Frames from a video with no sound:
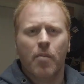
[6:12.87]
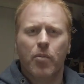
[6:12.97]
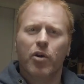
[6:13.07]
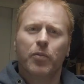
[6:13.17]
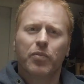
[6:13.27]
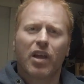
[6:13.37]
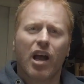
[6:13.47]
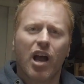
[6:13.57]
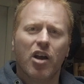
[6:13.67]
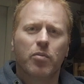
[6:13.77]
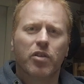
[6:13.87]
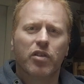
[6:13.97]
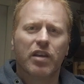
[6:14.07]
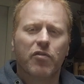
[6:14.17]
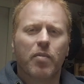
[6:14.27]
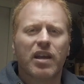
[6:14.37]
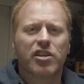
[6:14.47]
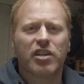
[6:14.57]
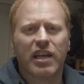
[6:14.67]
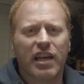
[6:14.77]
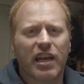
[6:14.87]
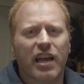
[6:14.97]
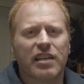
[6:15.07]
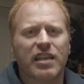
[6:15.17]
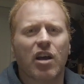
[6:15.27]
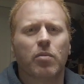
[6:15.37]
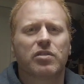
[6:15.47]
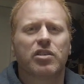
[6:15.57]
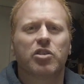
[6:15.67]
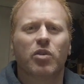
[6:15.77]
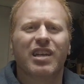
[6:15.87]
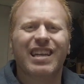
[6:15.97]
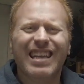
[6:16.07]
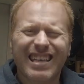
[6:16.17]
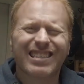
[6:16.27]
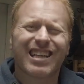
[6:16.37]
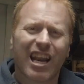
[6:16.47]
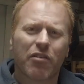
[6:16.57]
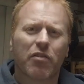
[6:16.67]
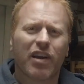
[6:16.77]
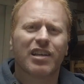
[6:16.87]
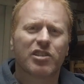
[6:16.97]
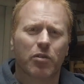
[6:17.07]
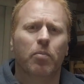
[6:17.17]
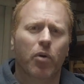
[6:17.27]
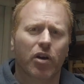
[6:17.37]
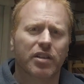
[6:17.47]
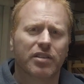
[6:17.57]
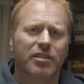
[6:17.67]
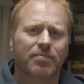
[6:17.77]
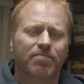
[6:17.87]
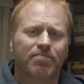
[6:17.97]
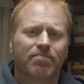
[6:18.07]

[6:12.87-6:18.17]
But I hope that the information here has helped to at least clarify some points.